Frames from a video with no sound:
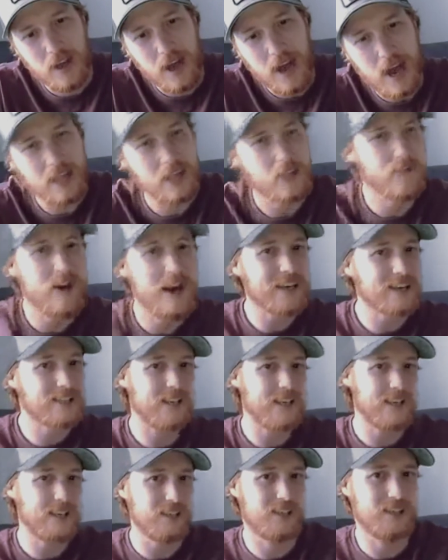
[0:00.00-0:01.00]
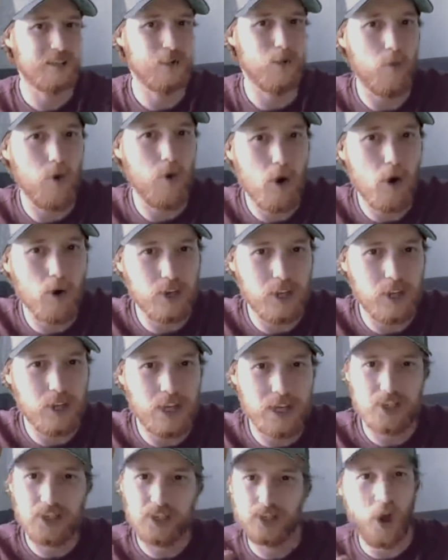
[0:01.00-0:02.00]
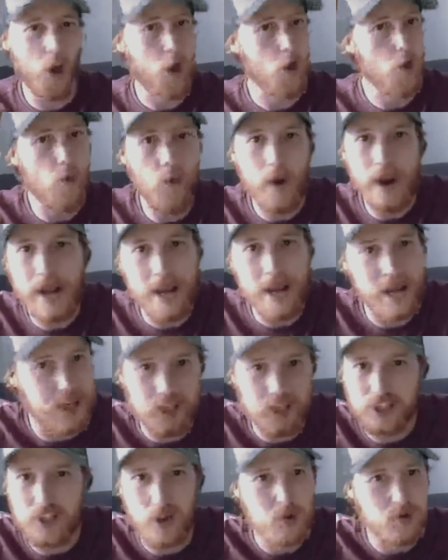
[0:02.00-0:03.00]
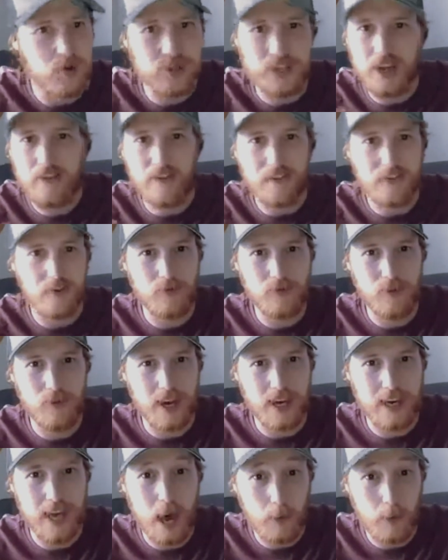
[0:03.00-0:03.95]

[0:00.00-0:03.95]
And the fact is, the world is so weird and so different right now.